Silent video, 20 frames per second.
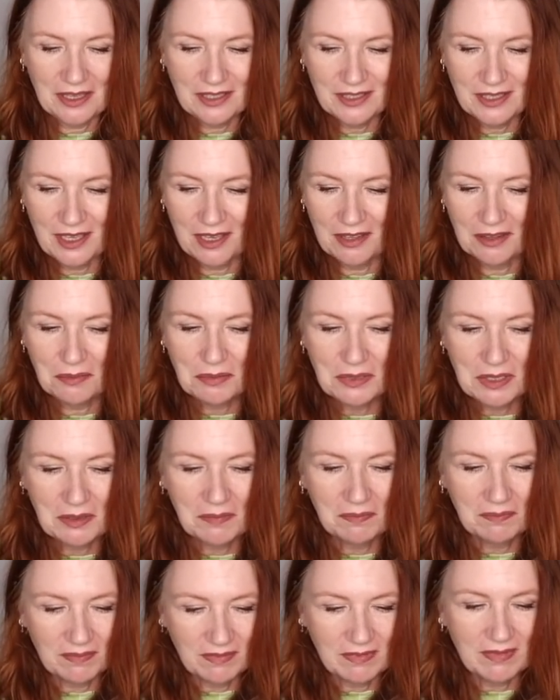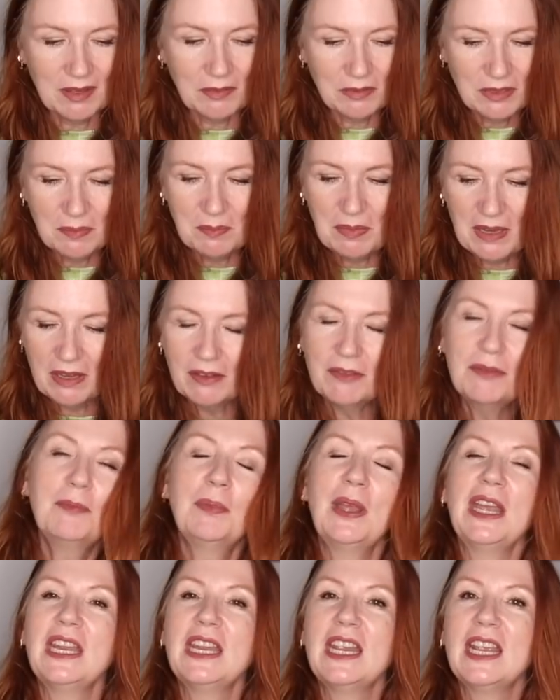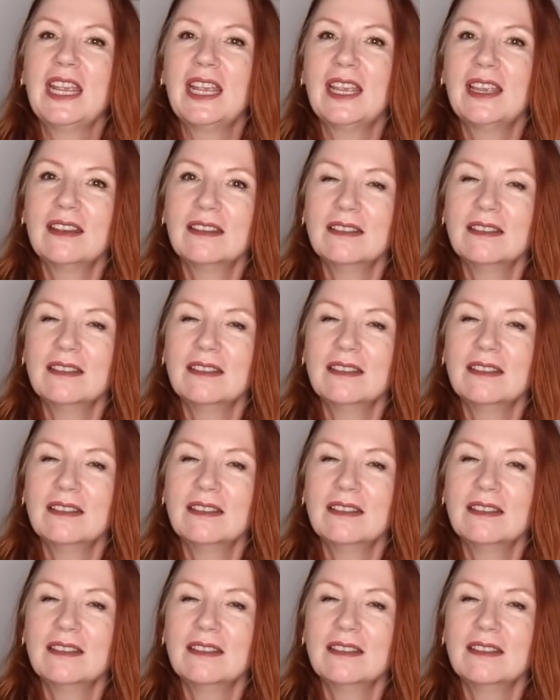So there was a bit of pinning